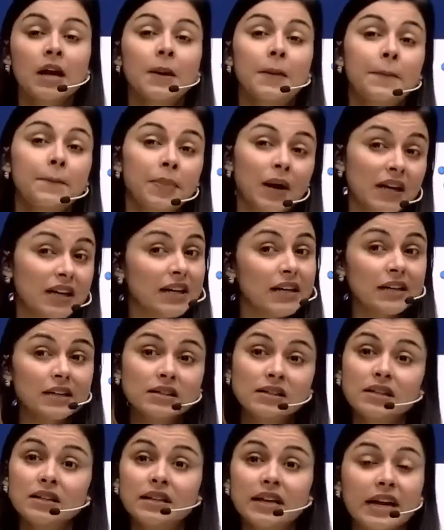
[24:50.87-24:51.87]
But it
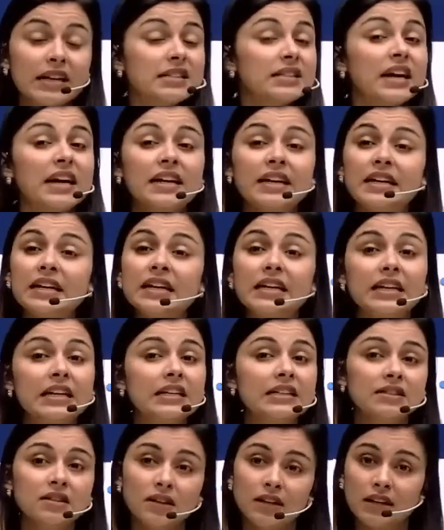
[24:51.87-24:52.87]
is a test and he
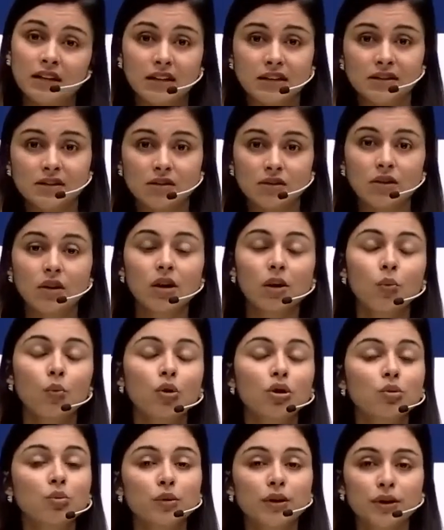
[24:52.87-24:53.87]
needs a eraser.
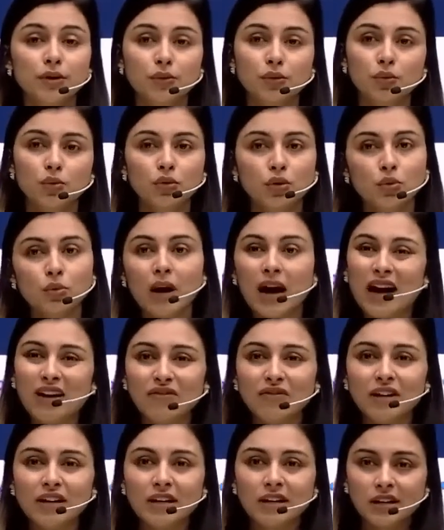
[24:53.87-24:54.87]
What will you do? You have
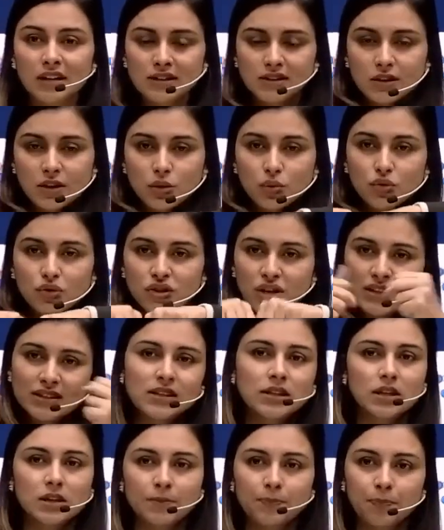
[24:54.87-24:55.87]
one eraser, you'll
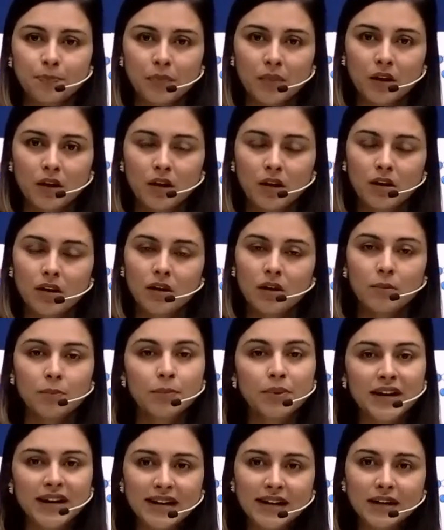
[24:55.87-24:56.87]
just
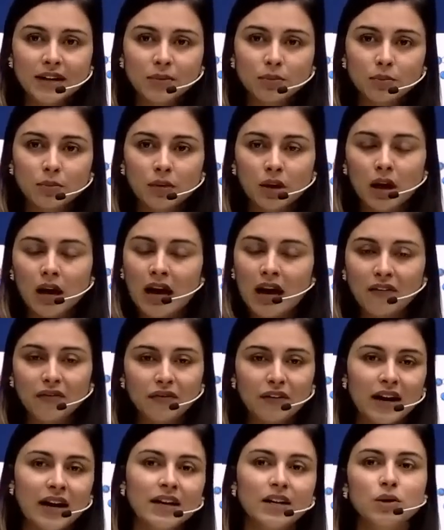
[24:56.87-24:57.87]
break it half
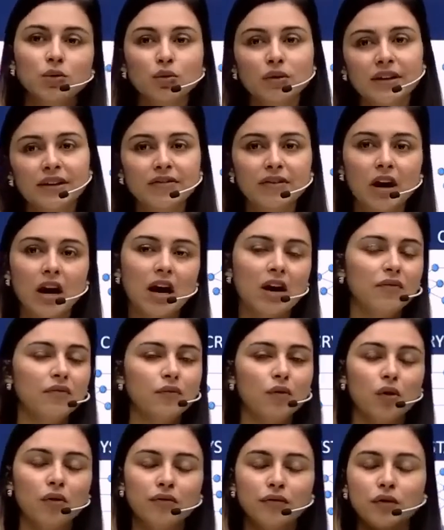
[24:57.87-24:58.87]
and you'll give half
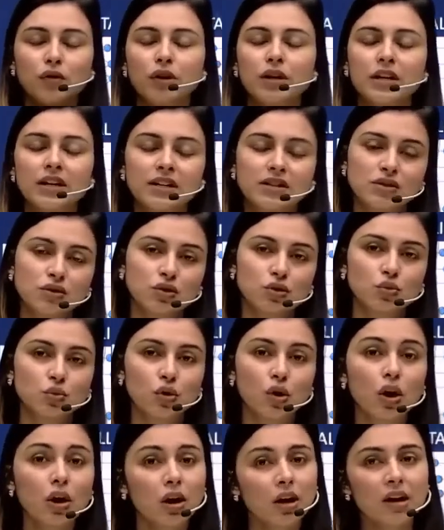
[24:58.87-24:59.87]
of your eraser to
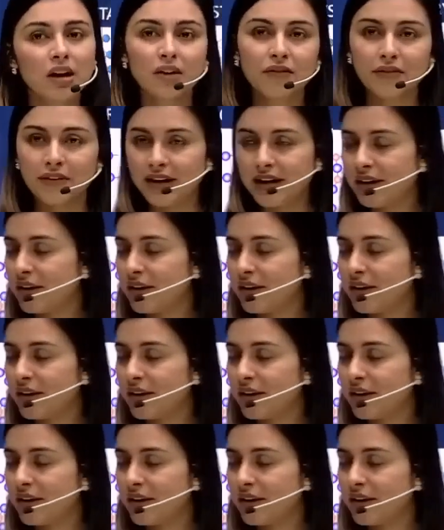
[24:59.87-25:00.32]
your friend,